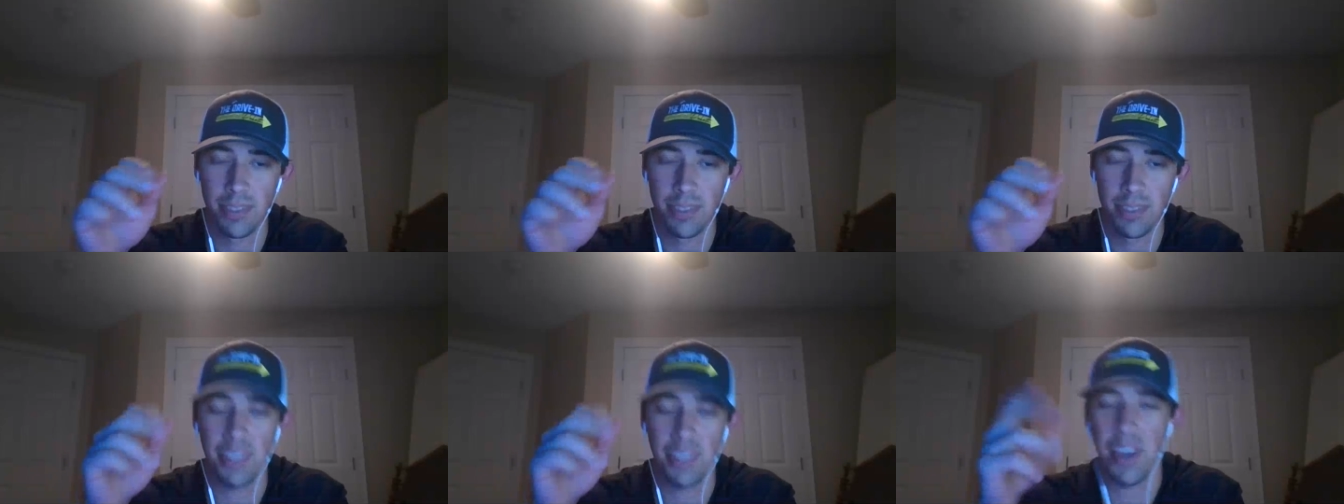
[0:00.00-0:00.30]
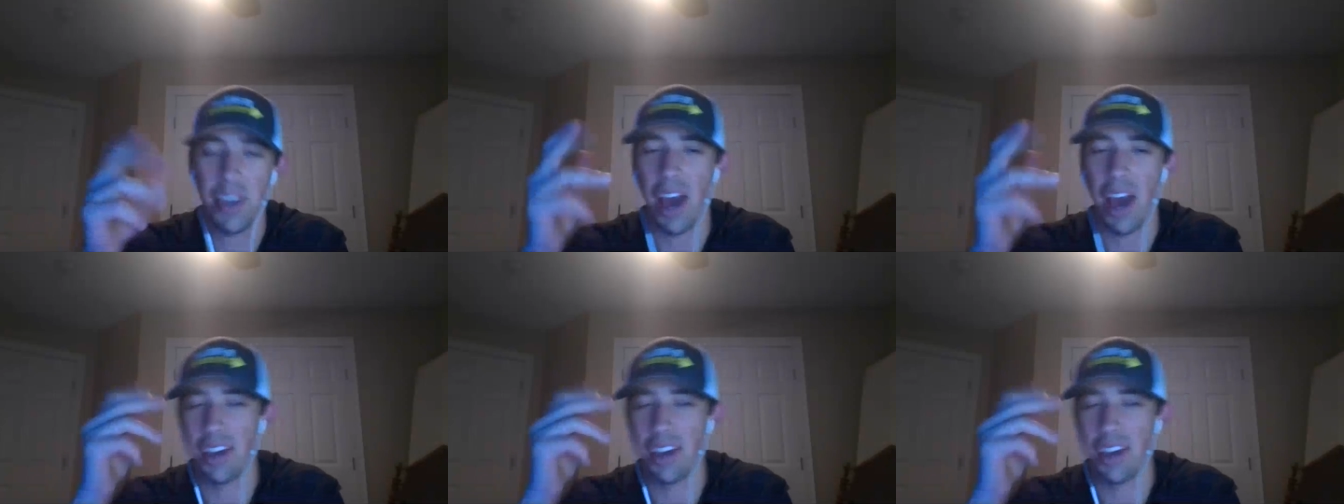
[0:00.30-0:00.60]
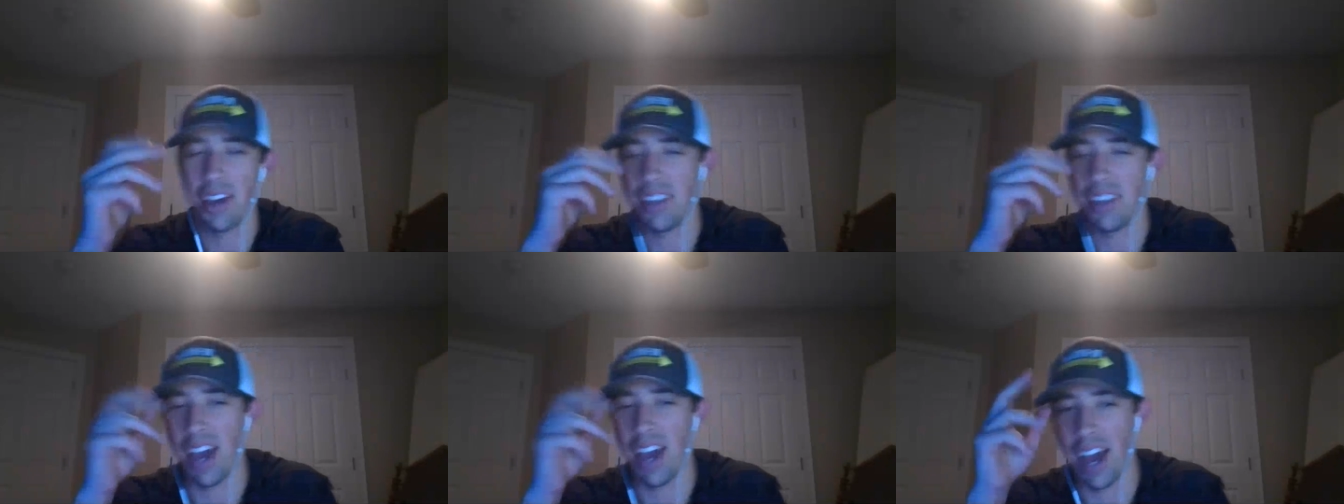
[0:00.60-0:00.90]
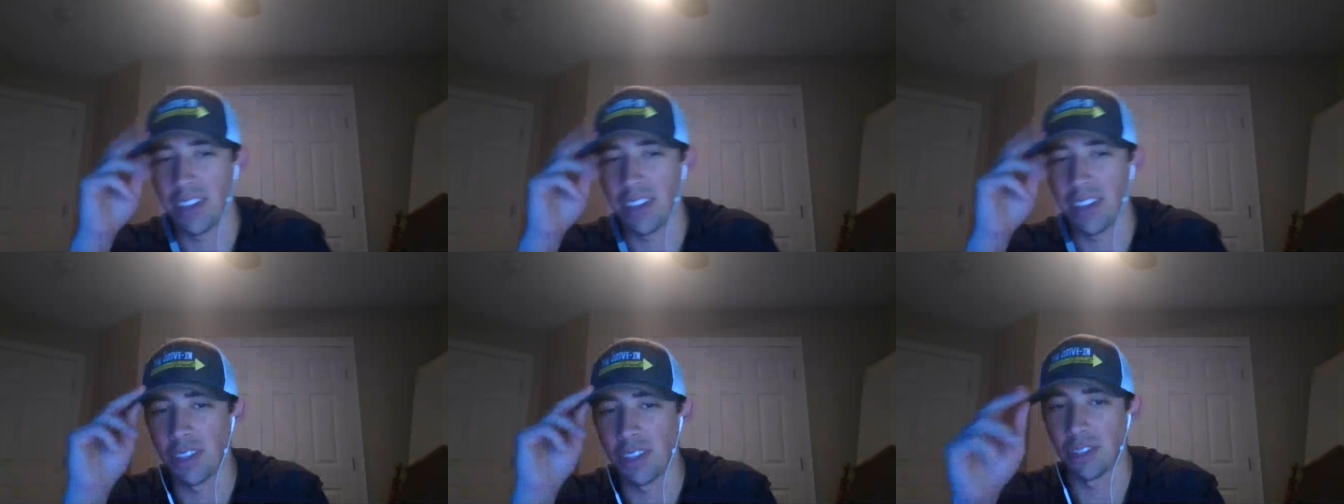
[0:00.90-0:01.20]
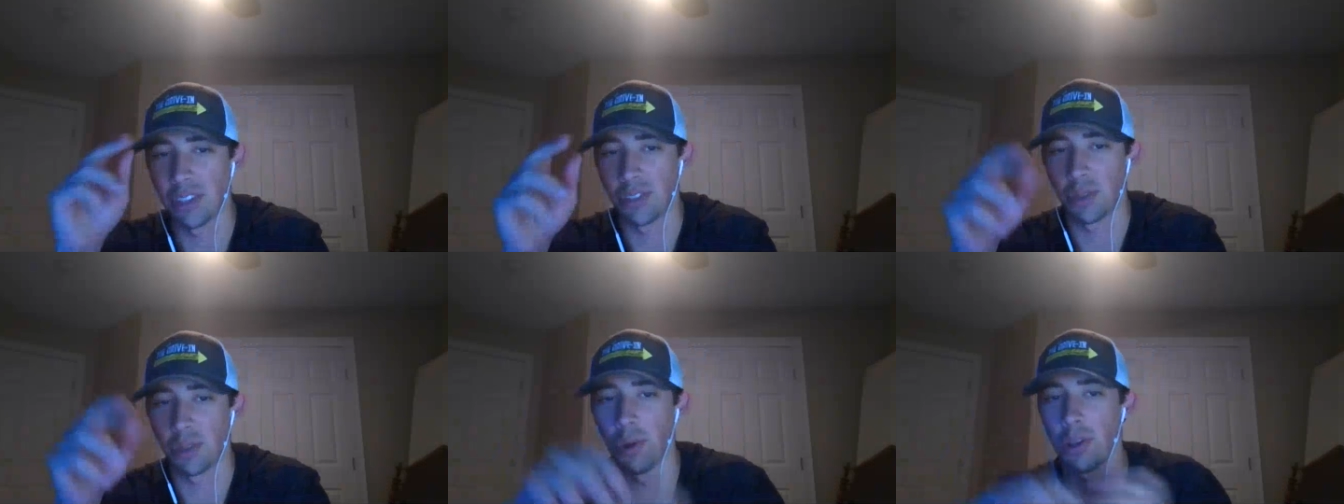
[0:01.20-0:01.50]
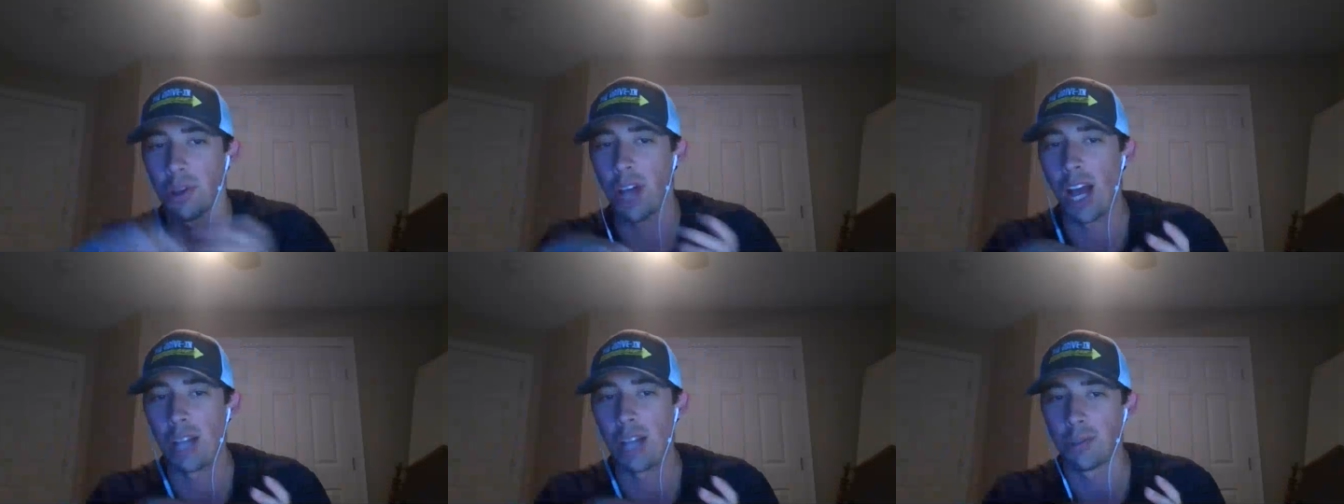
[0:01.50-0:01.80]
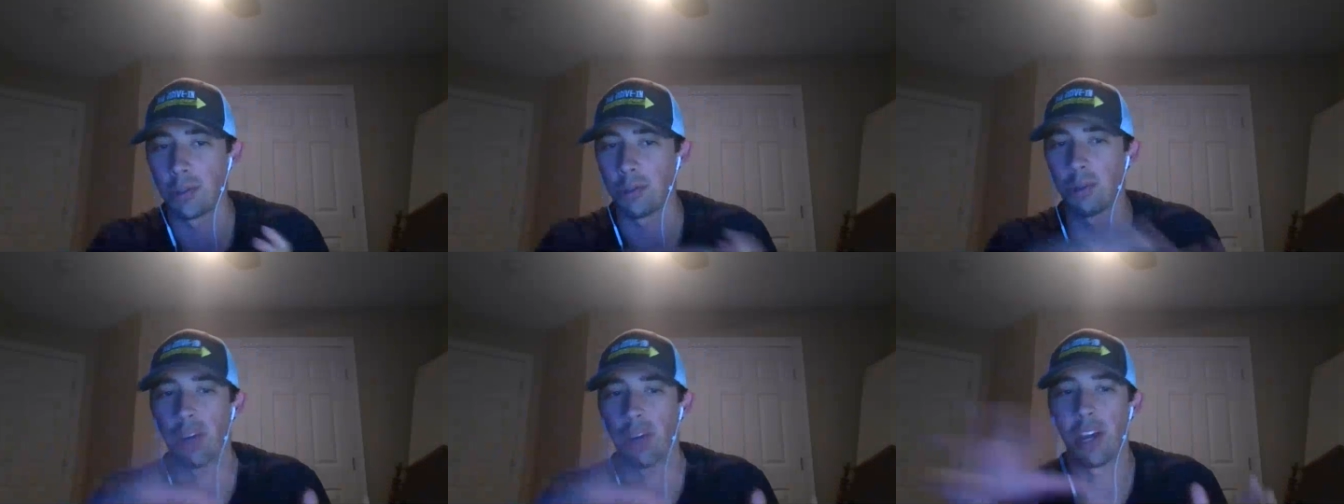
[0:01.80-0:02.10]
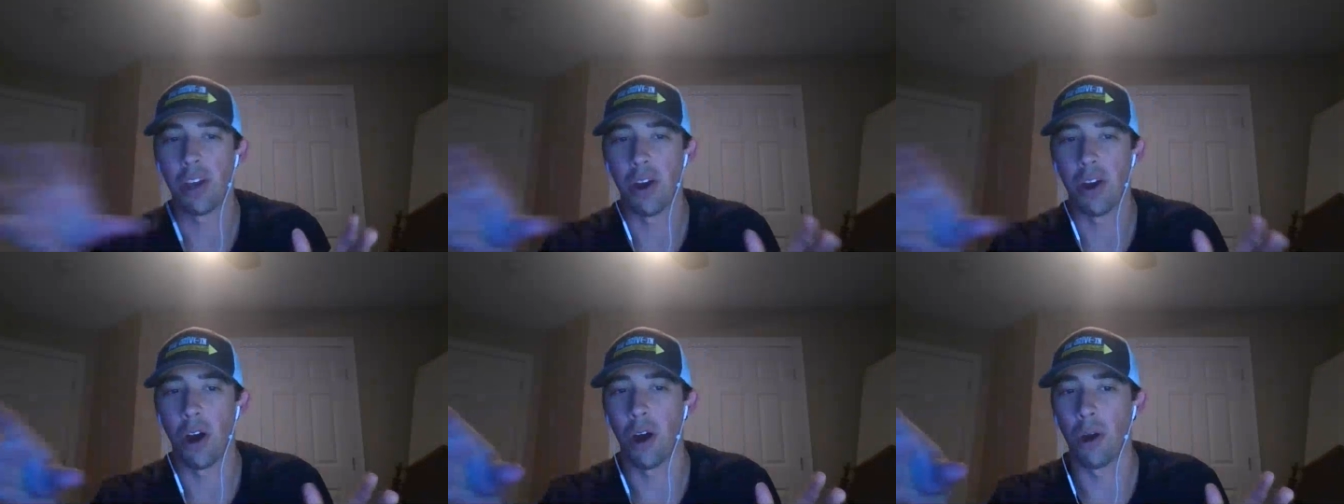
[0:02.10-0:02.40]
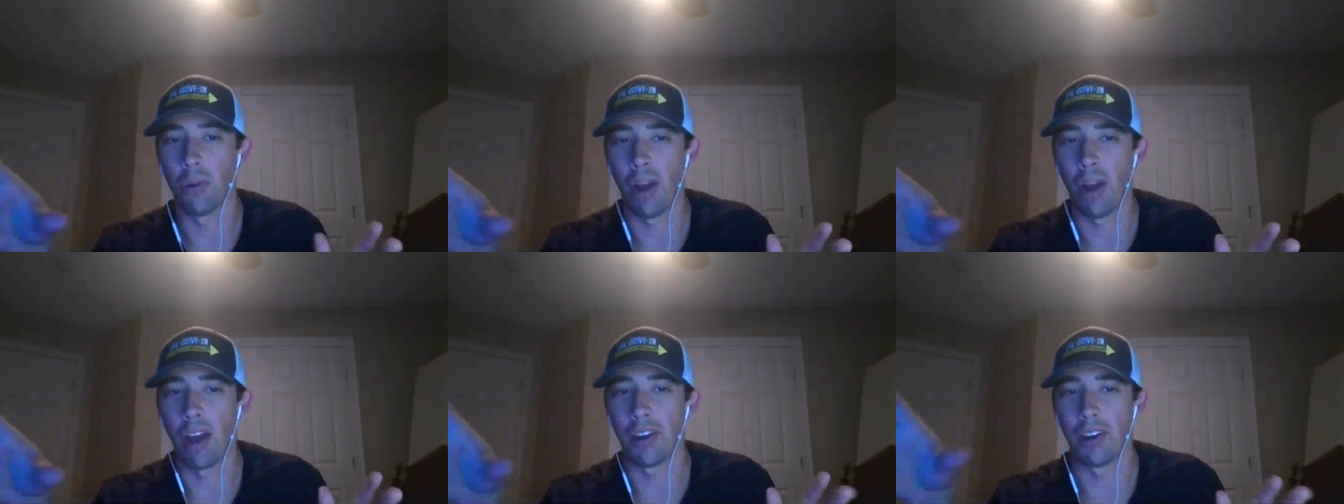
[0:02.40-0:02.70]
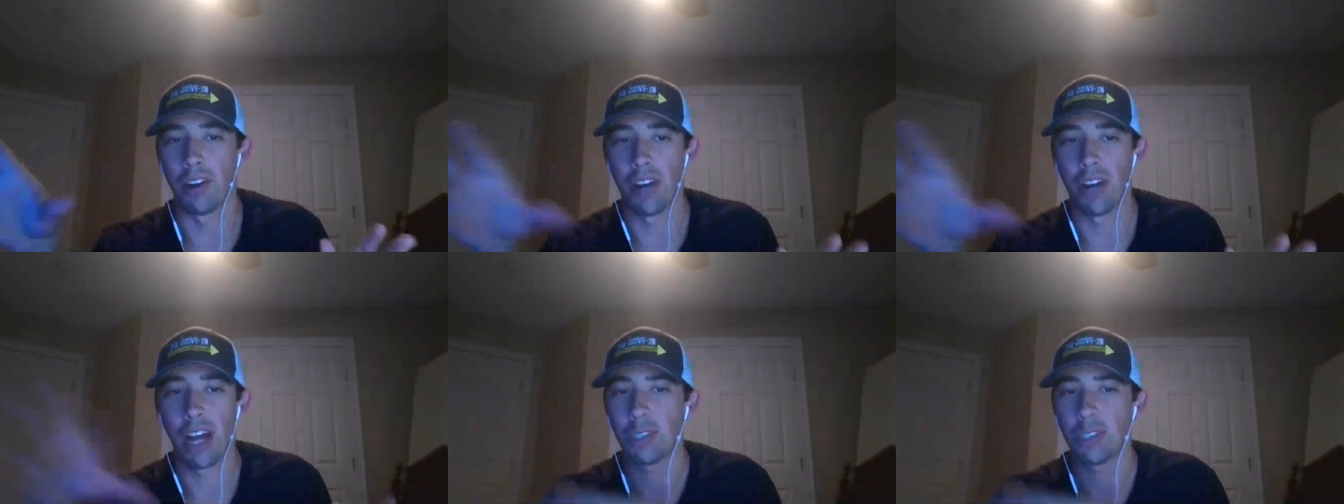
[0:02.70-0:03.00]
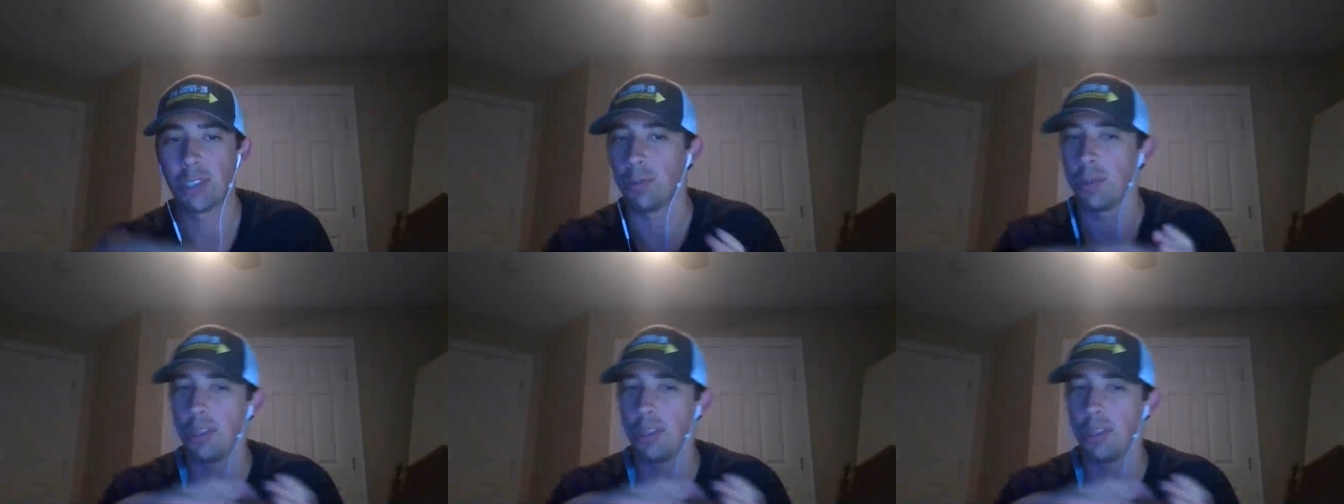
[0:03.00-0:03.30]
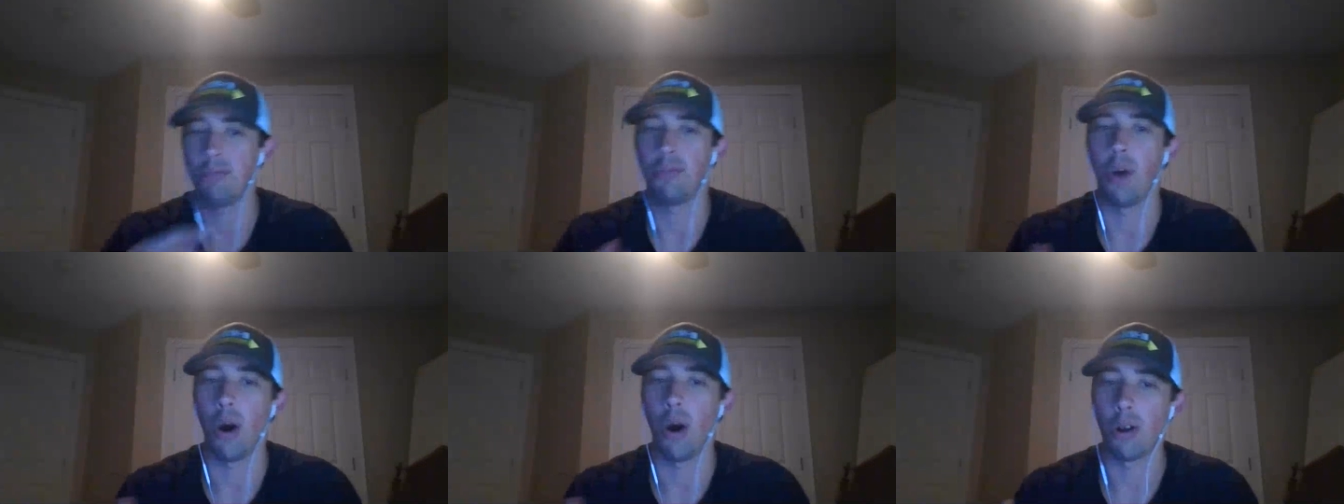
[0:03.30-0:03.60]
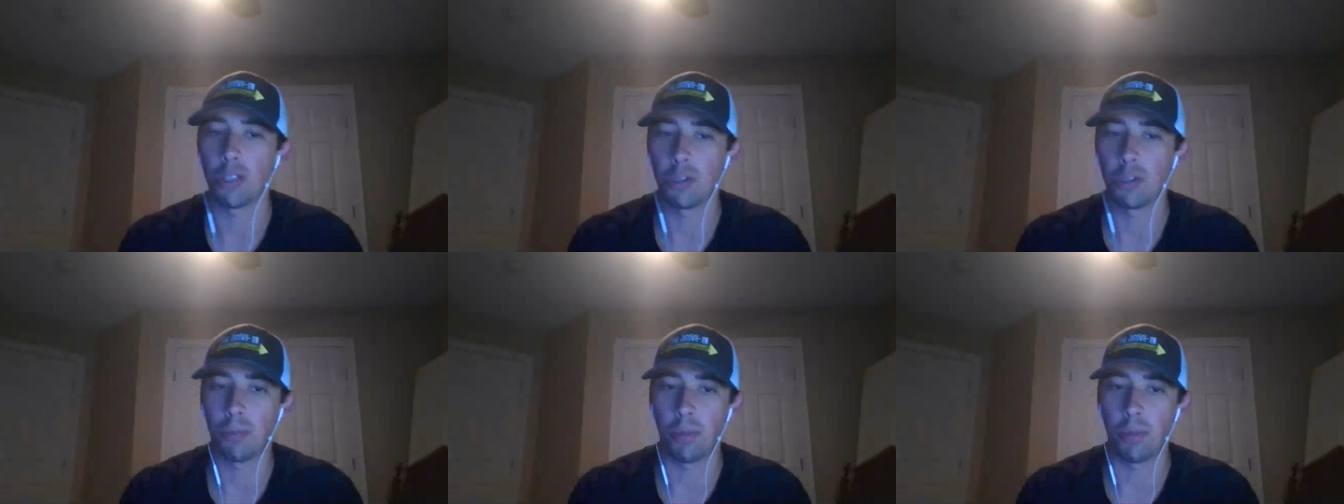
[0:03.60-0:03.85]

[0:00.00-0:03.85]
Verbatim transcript: Yeah, yeah. I think the storylines were great all around here, not just with the vaults,